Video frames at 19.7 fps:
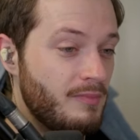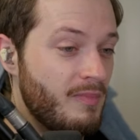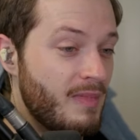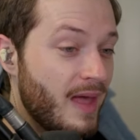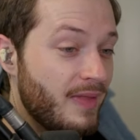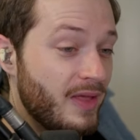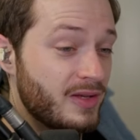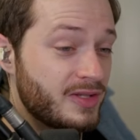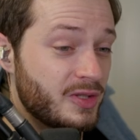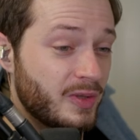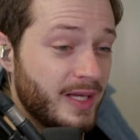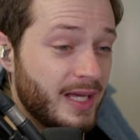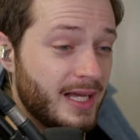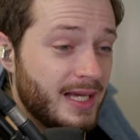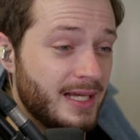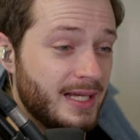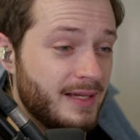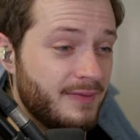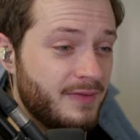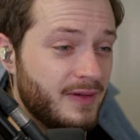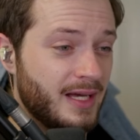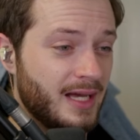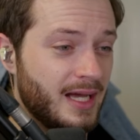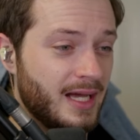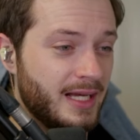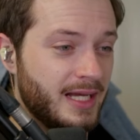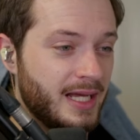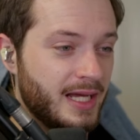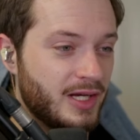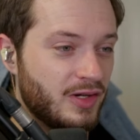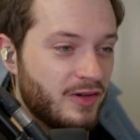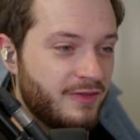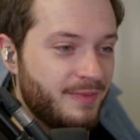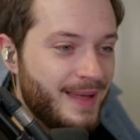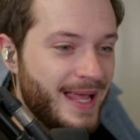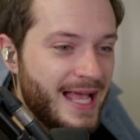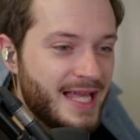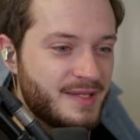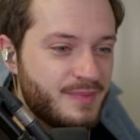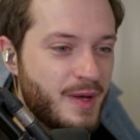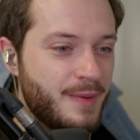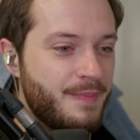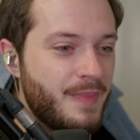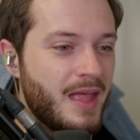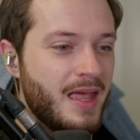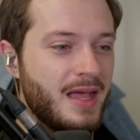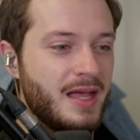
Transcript: They also Gig and if uh, Gig and Nerf Miasma.